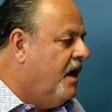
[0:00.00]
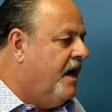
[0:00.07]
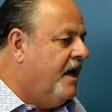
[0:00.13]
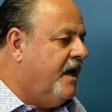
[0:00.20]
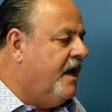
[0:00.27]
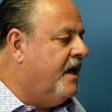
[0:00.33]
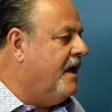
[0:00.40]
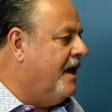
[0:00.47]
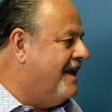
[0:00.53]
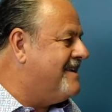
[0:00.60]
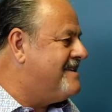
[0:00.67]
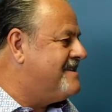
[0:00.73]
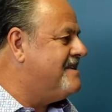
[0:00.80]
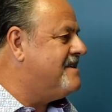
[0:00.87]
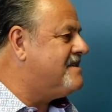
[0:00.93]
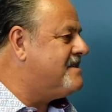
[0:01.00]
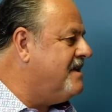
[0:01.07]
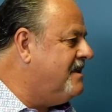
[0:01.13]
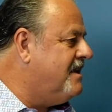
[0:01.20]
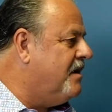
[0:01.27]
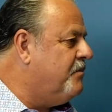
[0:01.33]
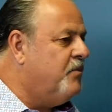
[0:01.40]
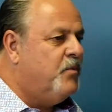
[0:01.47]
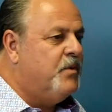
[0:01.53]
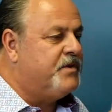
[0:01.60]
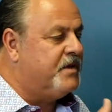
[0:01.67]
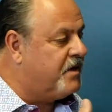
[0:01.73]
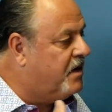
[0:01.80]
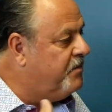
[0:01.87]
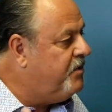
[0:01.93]
and, and, and, assisting them
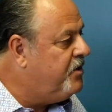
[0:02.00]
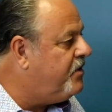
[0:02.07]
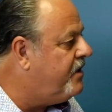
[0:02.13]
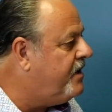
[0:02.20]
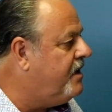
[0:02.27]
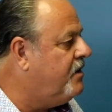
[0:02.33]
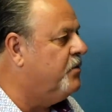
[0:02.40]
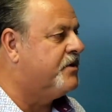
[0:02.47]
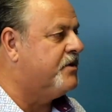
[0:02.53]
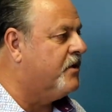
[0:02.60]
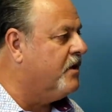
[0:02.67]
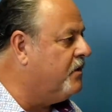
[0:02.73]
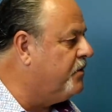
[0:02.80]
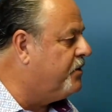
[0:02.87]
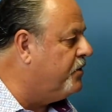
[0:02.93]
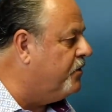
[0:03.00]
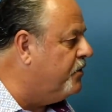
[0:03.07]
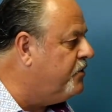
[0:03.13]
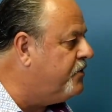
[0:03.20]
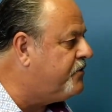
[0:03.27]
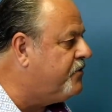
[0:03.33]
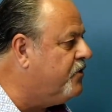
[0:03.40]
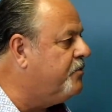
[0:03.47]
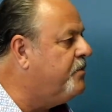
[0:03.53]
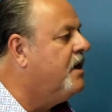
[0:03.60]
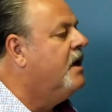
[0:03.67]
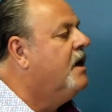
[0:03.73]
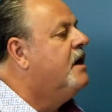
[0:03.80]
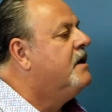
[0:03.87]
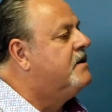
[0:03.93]
with the community, with their, with their youth group,
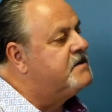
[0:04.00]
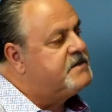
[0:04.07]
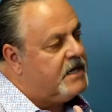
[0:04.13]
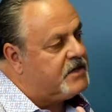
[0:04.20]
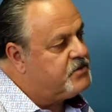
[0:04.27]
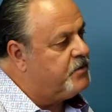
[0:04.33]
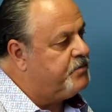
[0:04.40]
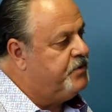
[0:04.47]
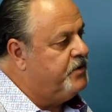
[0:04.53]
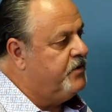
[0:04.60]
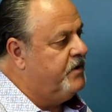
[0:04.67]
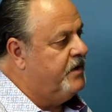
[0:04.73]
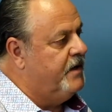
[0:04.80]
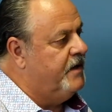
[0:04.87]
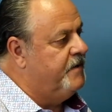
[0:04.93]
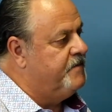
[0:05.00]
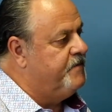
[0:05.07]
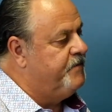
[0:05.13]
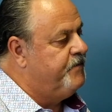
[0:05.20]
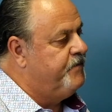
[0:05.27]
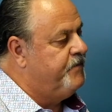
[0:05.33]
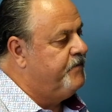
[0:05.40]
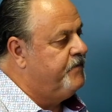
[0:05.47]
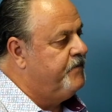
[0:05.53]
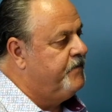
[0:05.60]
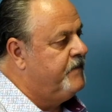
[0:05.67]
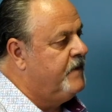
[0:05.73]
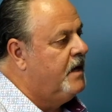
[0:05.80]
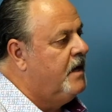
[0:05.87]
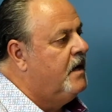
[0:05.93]
mm-hmm. to sexual purity.
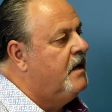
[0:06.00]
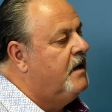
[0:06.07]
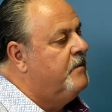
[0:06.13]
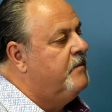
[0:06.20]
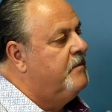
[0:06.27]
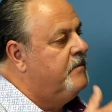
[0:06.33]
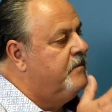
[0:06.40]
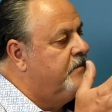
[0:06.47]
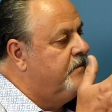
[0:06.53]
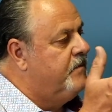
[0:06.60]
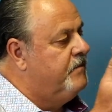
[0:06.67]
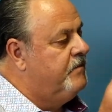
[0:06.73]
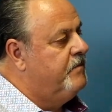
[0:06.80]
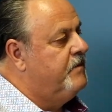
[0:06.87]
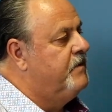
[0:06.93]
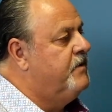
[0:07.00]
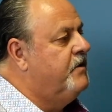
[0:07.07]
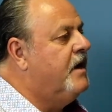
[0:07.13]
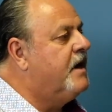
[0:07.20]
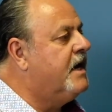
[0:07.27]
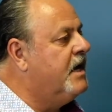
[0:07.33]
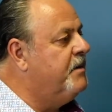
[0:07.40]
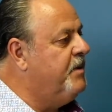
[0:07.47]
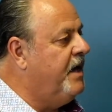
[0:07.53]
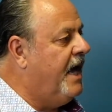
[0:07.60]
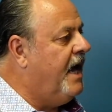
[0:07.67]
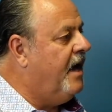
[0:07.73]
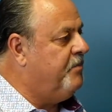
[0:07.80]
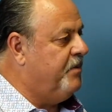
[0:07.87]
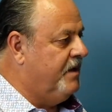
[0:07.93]
Mm-hmm. mm-hmm. They're not going to be
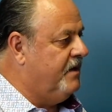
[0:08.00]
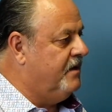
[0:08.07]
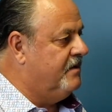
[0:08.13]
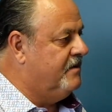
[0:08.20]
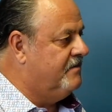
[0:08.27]
happy.